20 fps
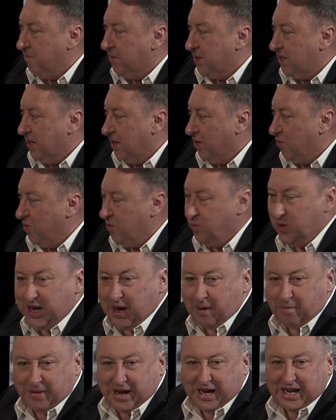But uh, when we
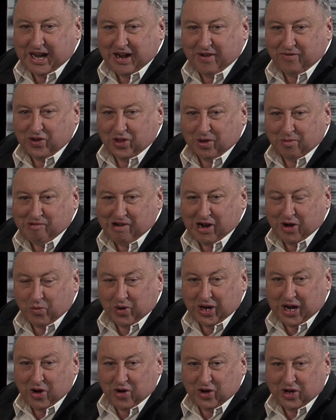come back after the break,
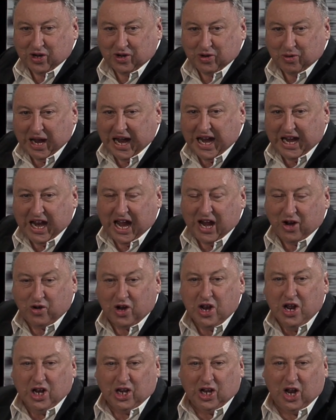we're going to head out
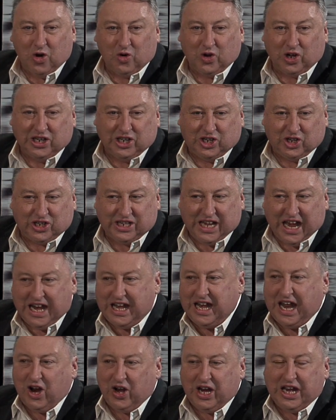locally to
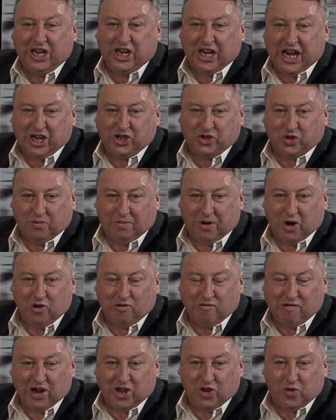Sandown International Motor
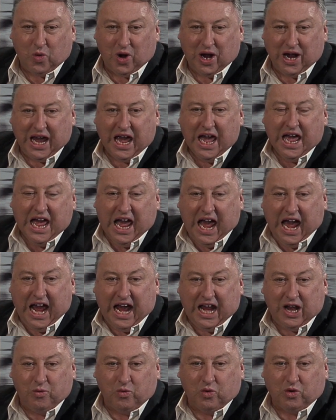Raceway,
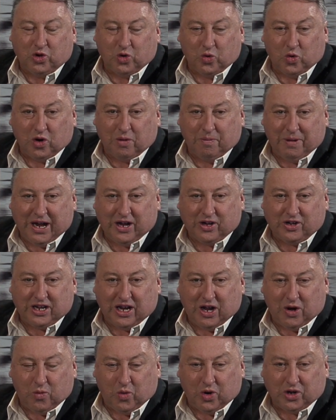and we'll talk about
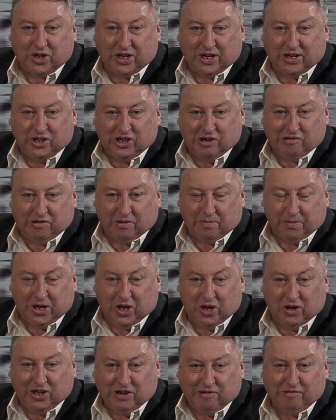uh, what Jared uh, will be
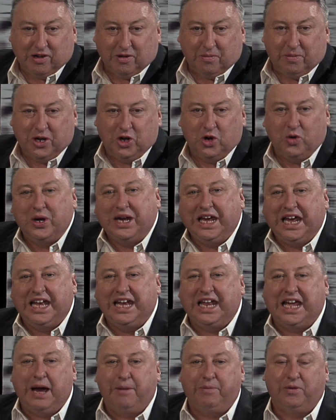Gerard will be doing in
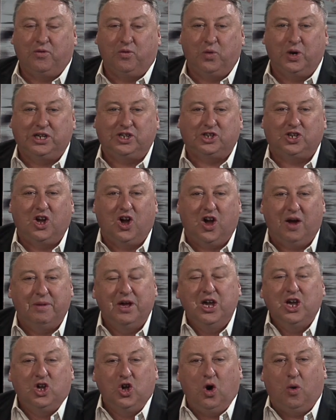a couple of weeks' time.
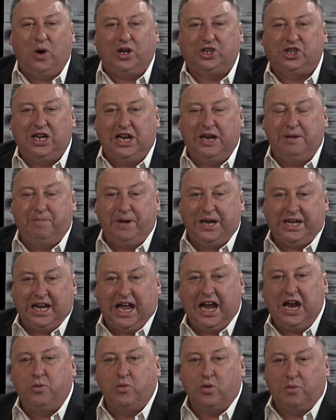You're watching In Pit
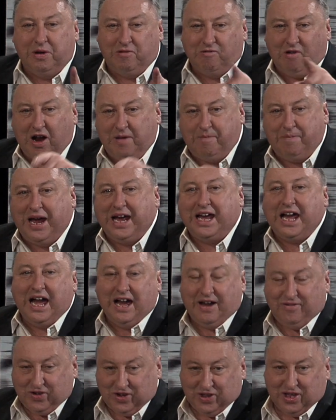Lane. We'll be right back
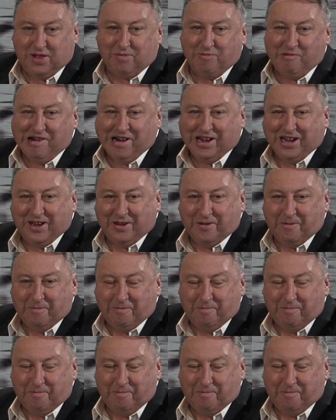after this break.